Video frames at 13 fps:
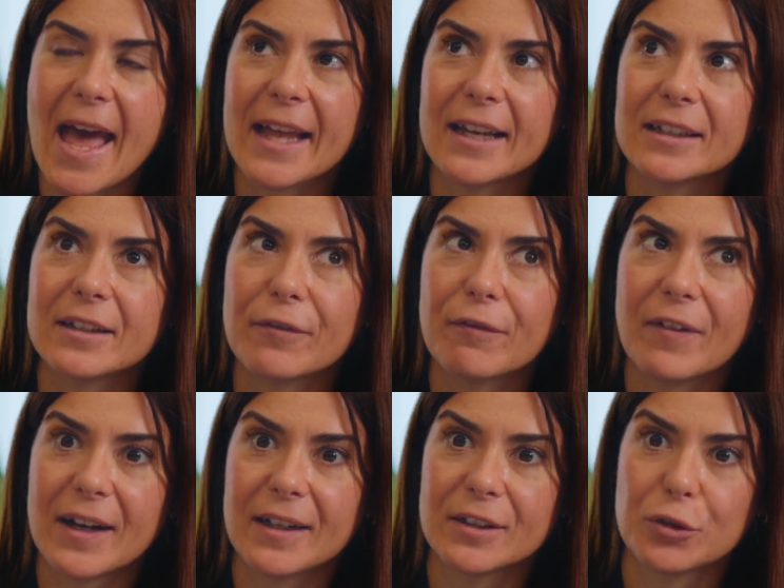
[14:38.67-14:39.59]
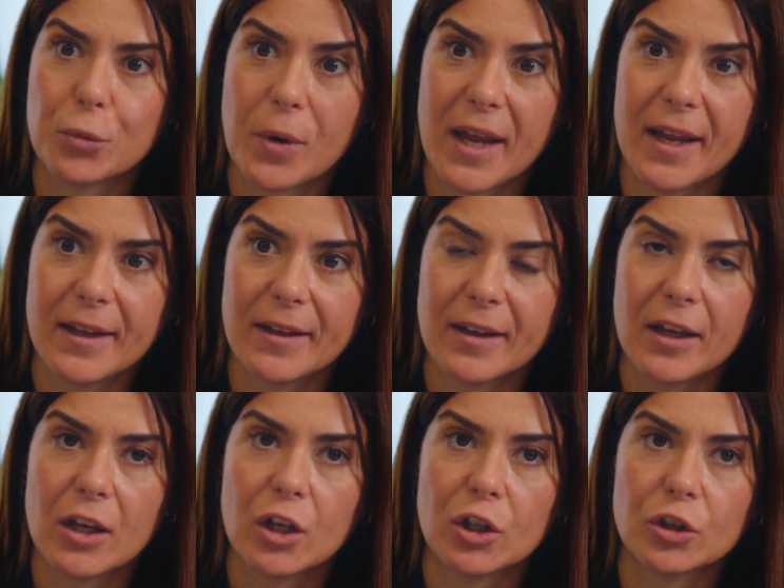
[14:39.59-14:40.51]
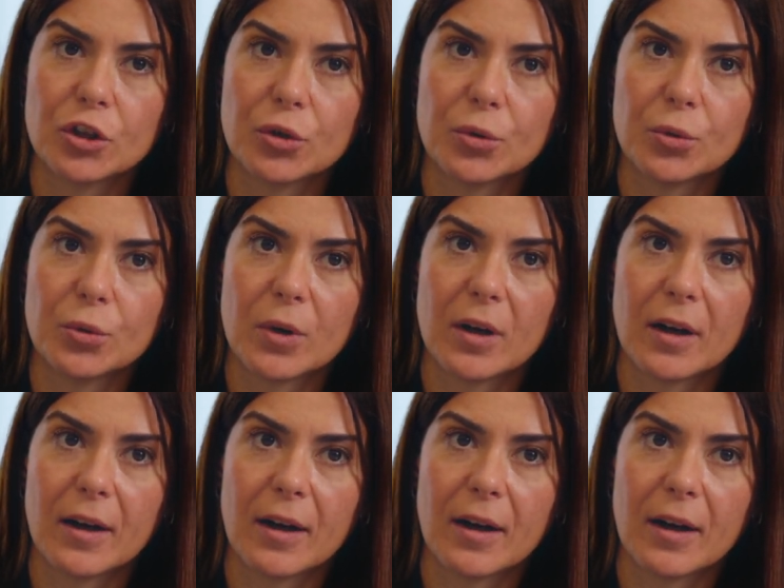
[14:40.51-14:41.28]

and find a way to